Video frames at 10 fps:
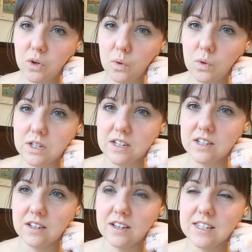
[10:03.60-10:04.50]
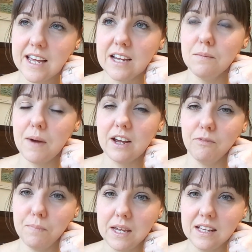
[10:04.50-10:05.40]
ordered a second bag
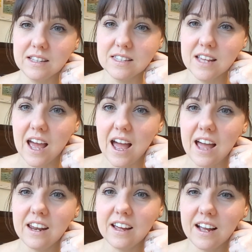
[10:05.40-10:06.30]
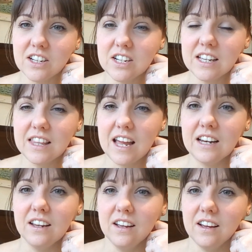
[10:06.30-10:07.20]
of beans, and I actually
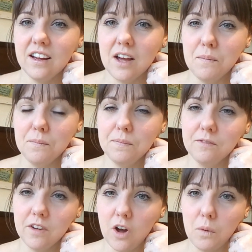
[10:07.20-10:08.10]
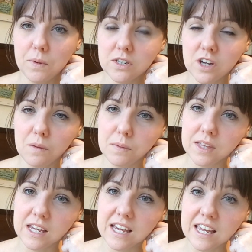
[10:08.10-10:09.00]
then opened up
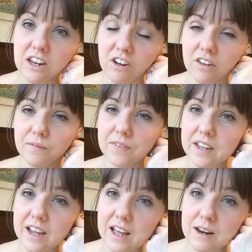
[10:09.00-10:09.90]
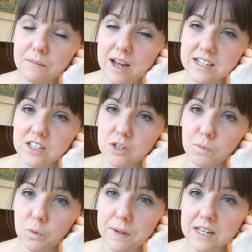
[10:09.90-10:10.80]
the inner and added some
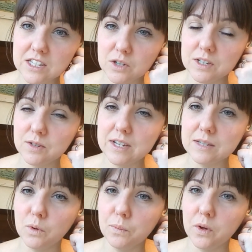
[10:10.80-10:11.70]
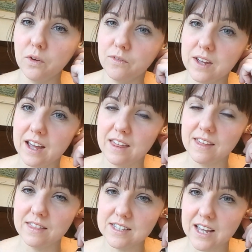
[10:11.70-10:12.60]
more beans to it, so it is more poofy. And
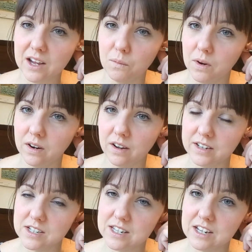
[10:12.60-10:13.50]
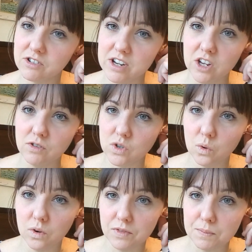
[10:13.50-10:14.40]
then the second one, I just literally used
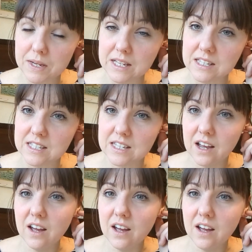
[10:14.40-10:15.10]
all of the beans